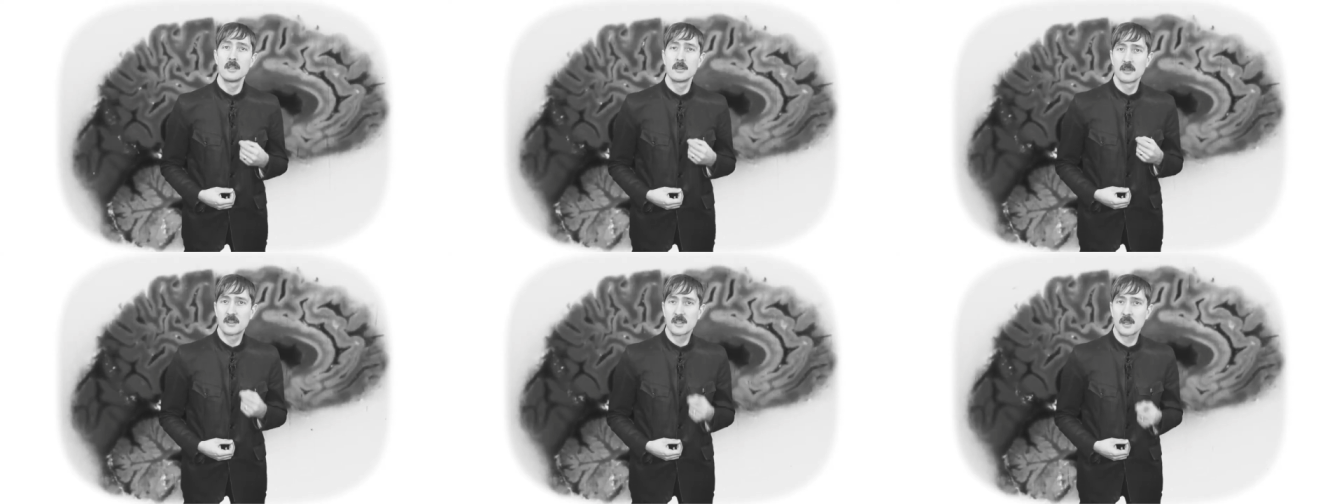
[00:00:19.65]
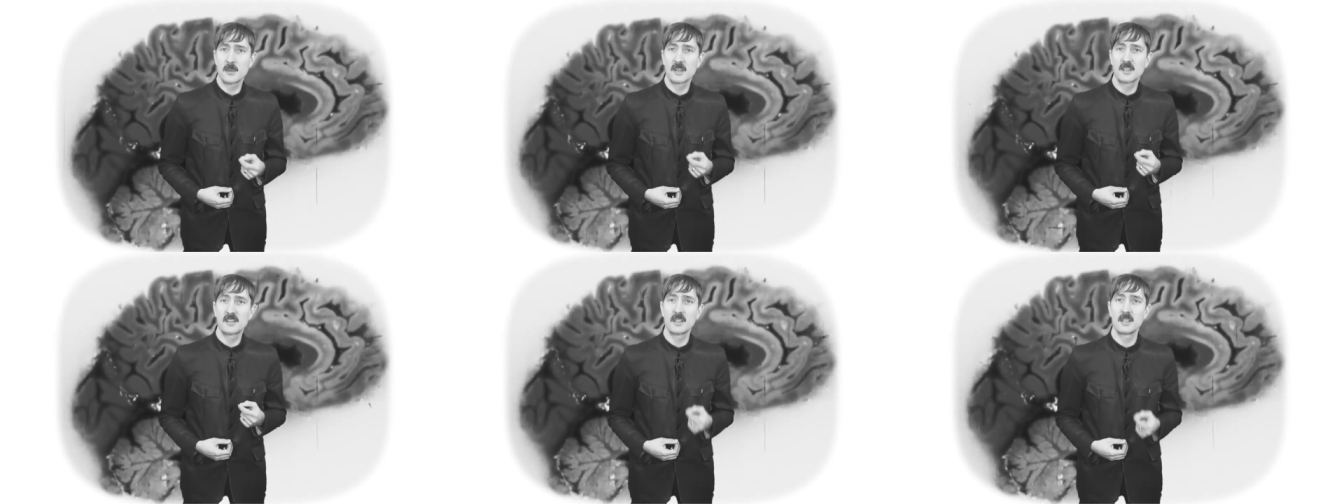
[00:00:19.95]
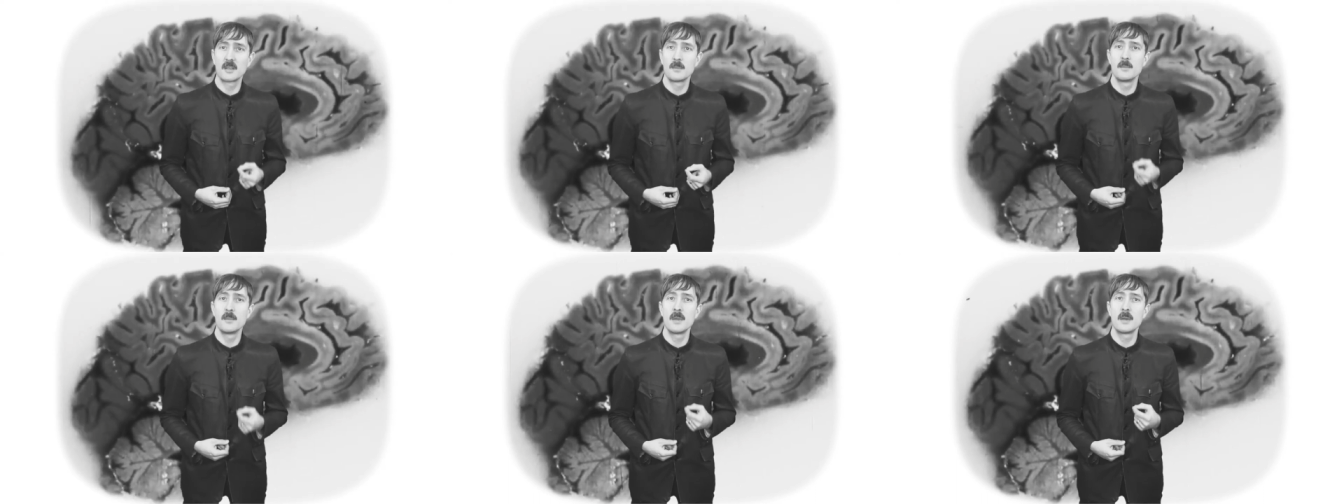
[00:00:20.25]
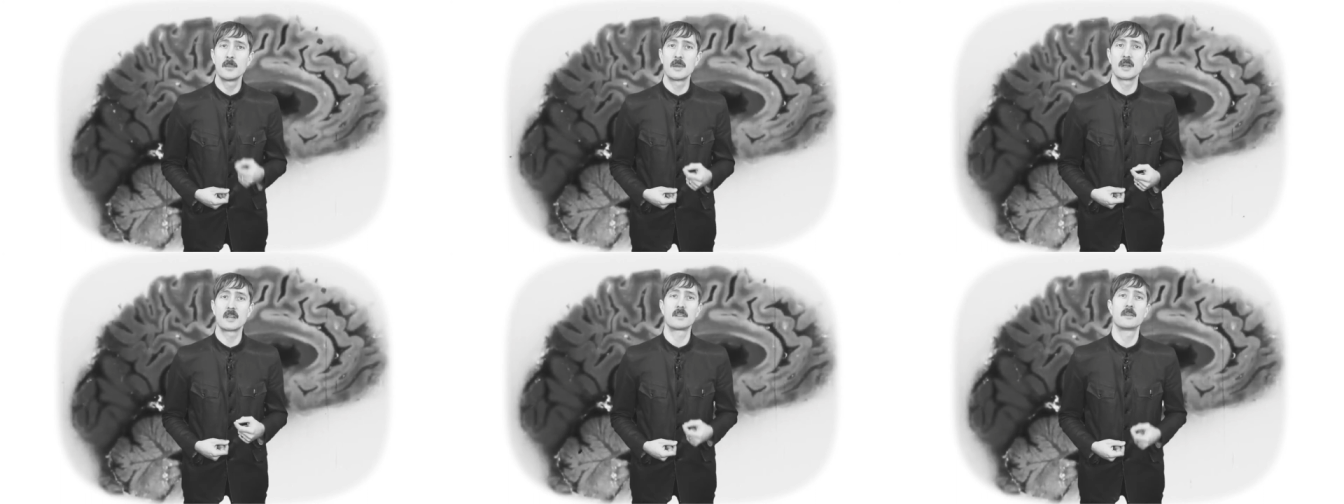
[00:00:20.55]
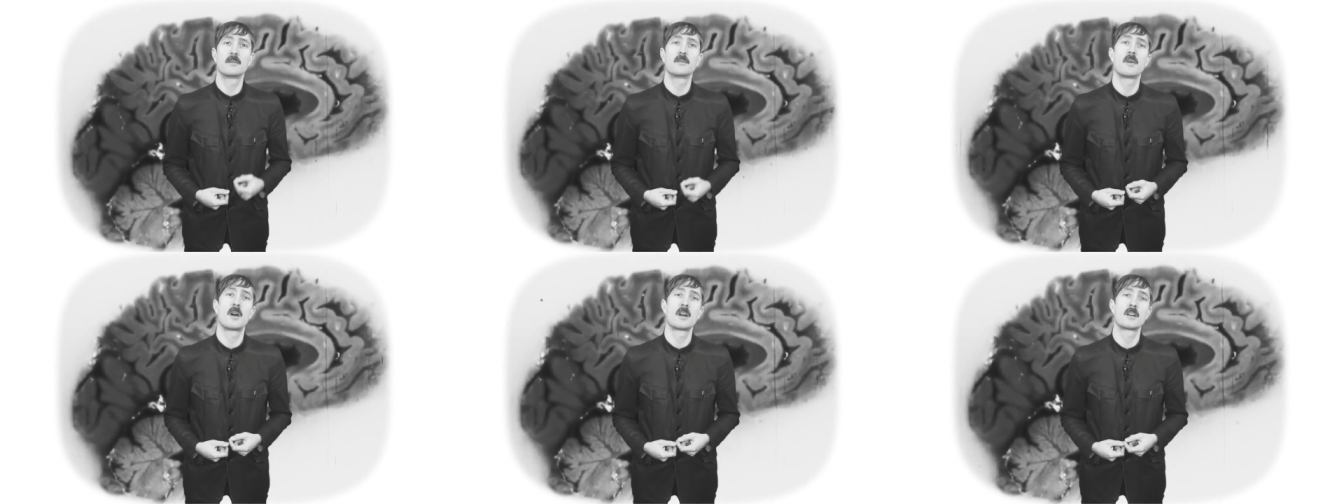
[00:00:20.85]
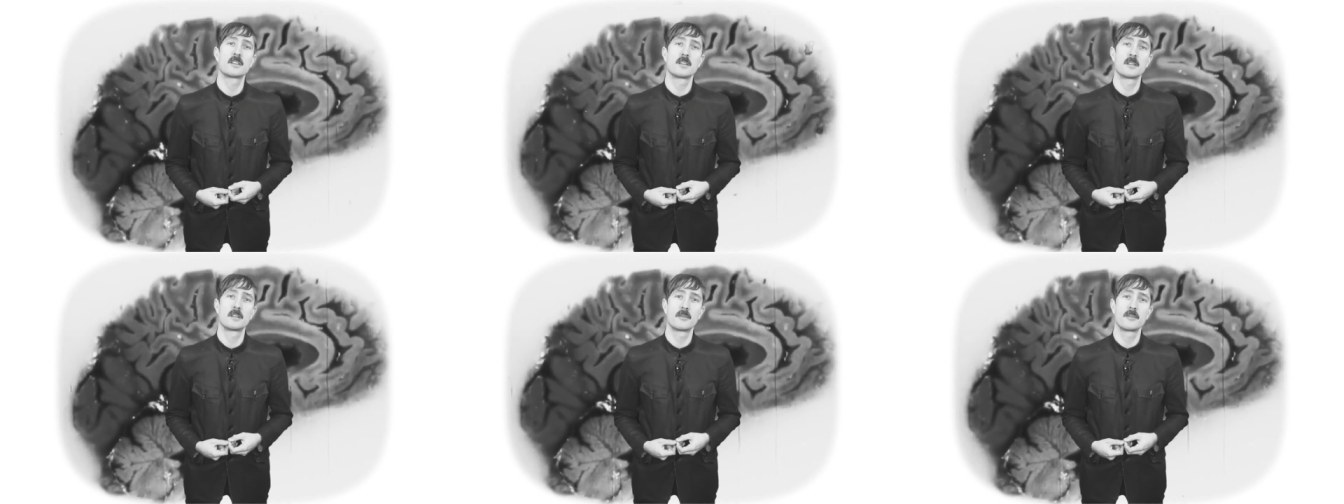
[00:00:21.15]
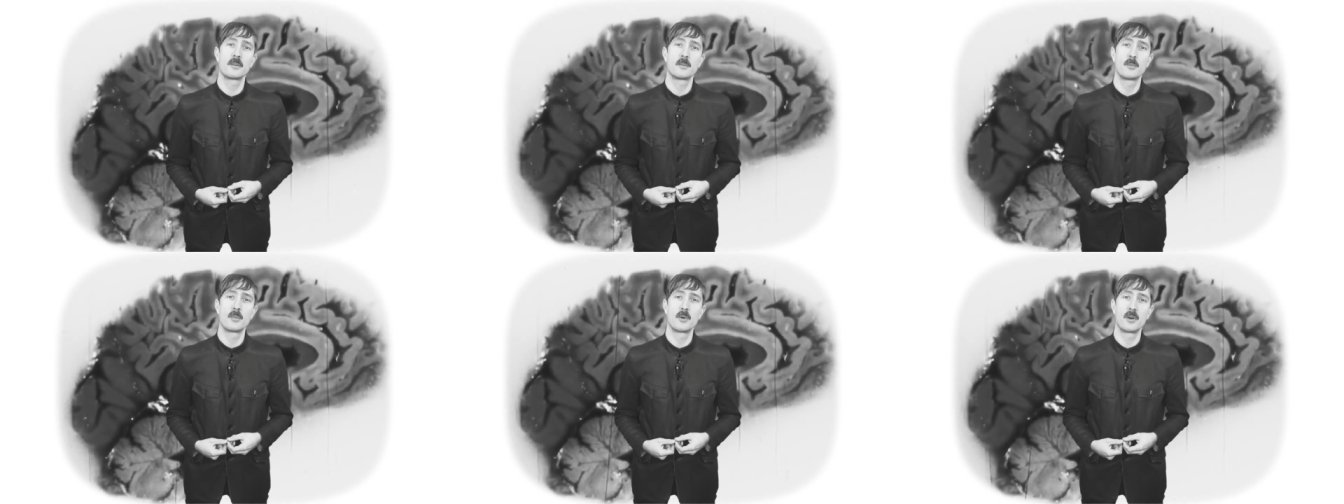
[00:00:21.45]
to some extent, mimic the function
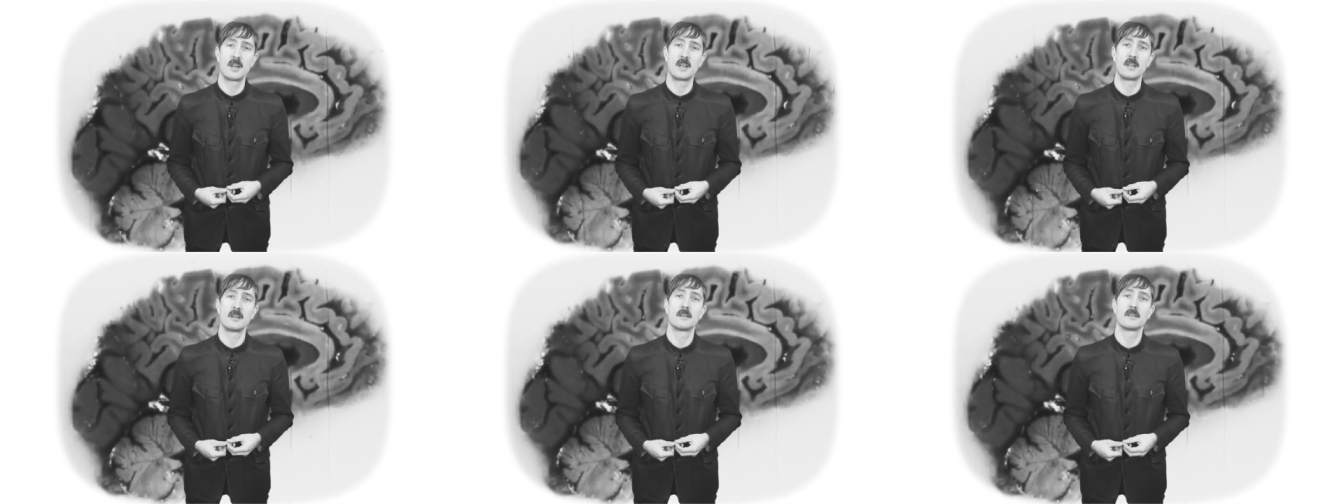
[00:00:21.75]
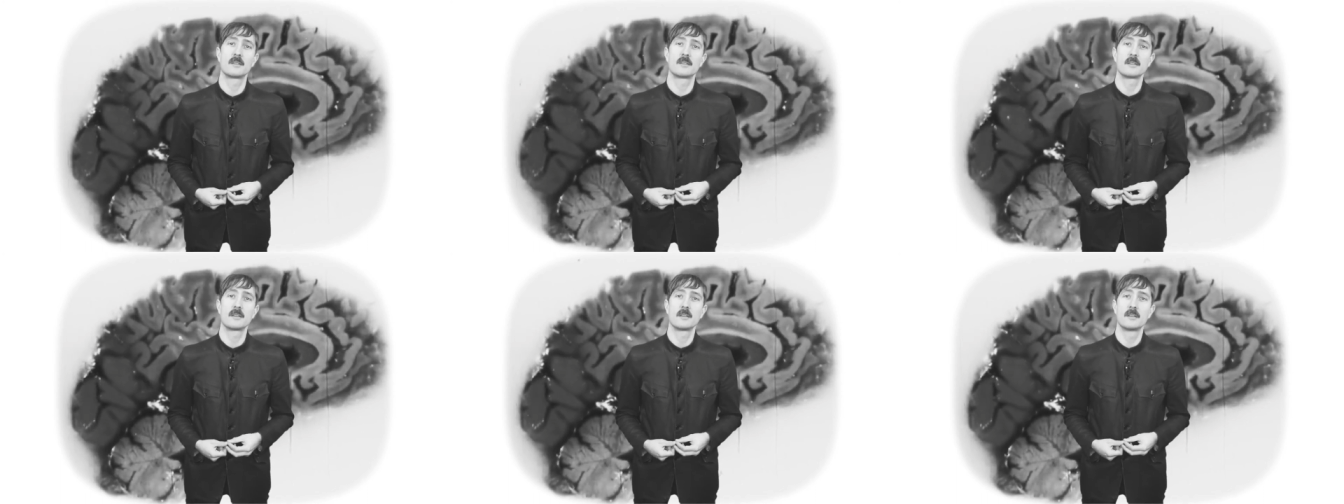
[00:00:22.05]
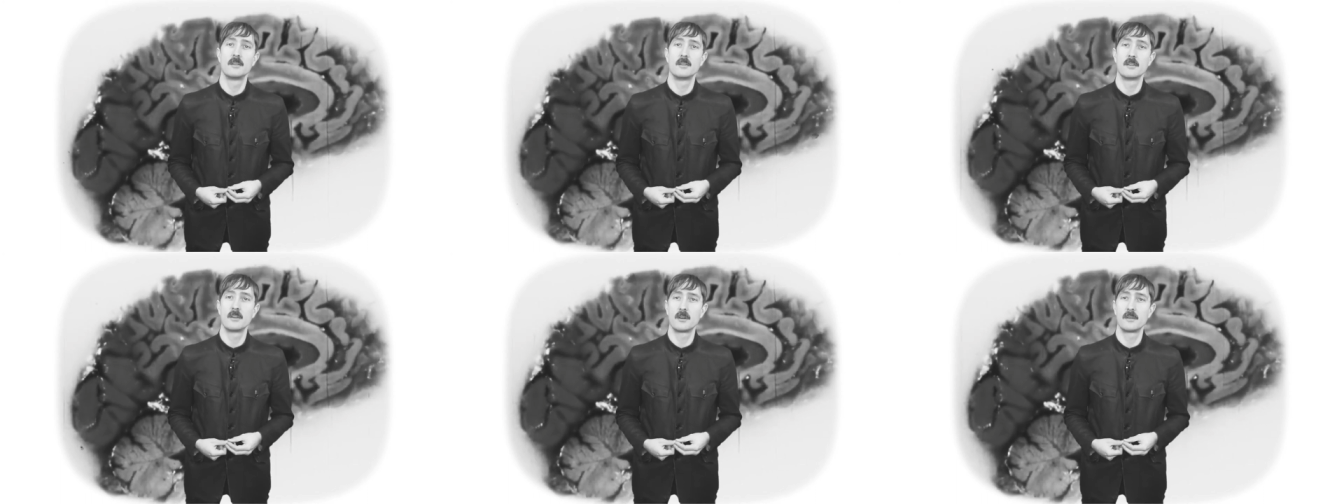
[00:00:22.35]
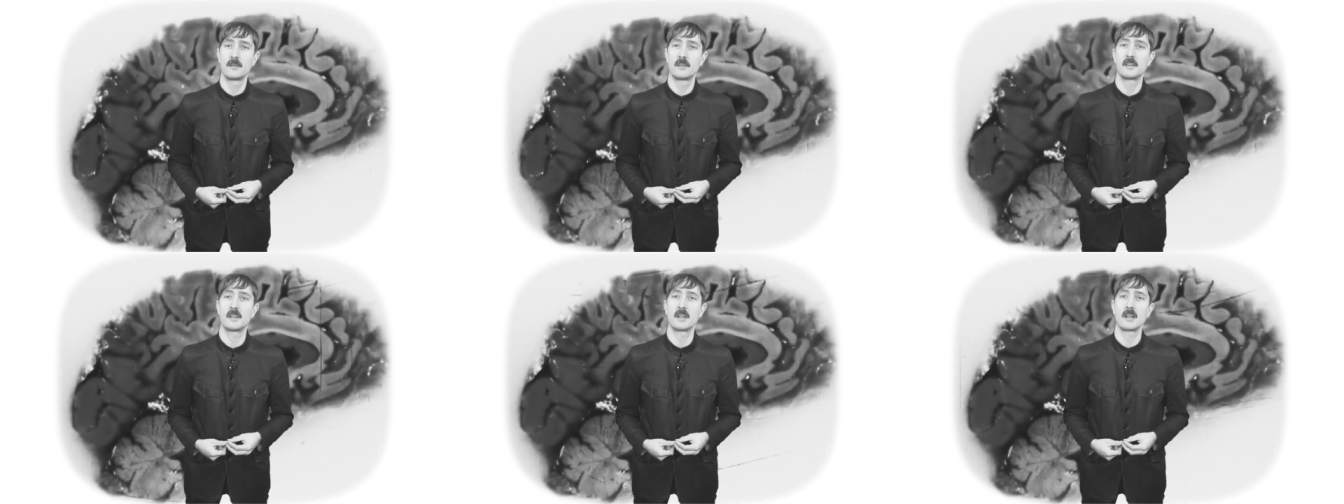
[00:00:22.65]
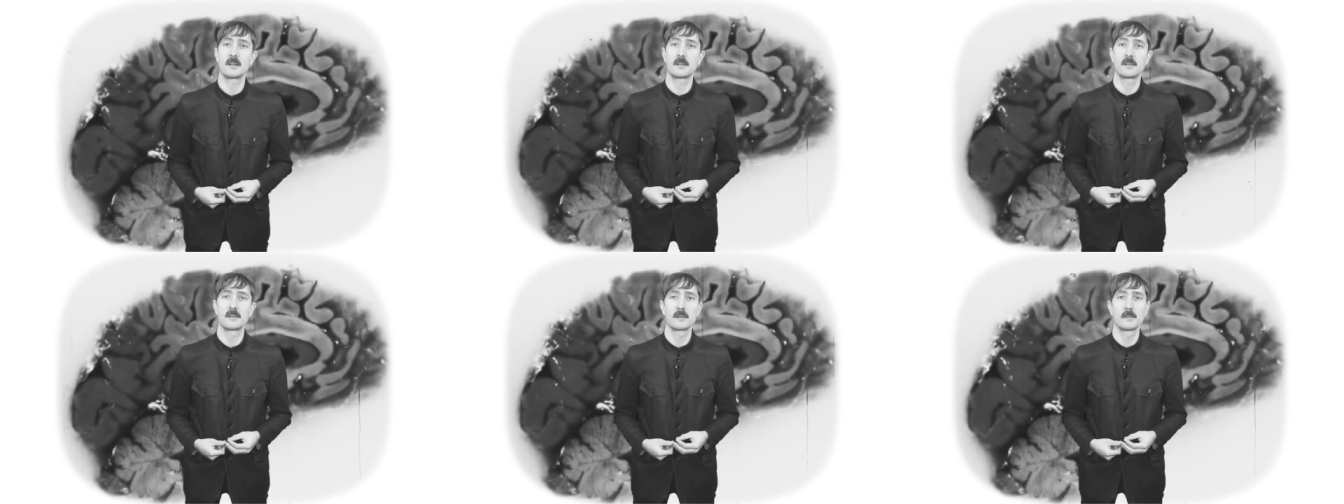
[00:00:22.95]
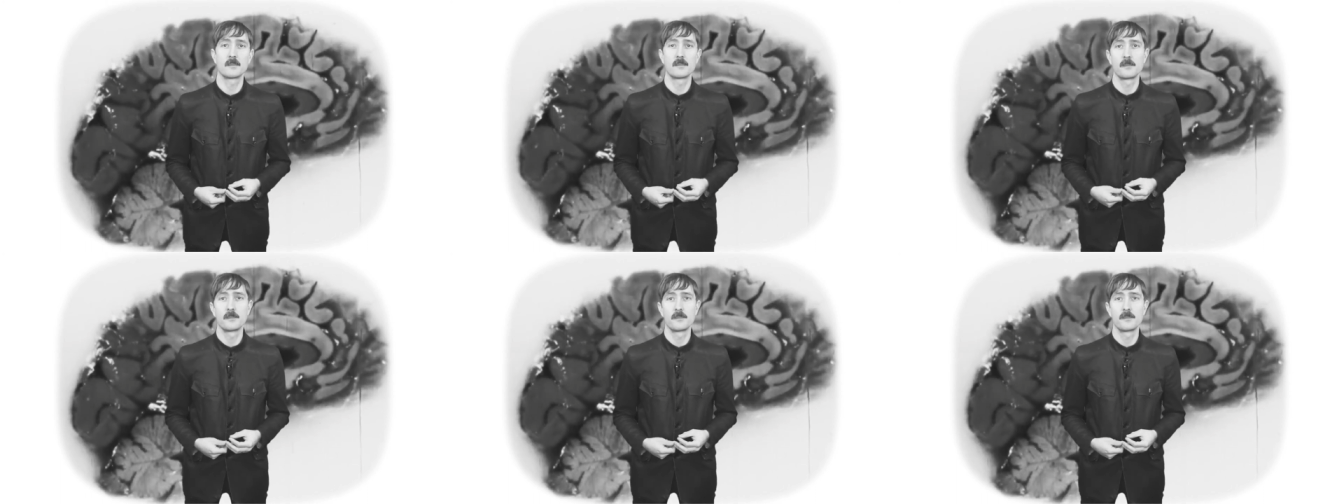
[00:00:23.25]
of the brain's nerve cells.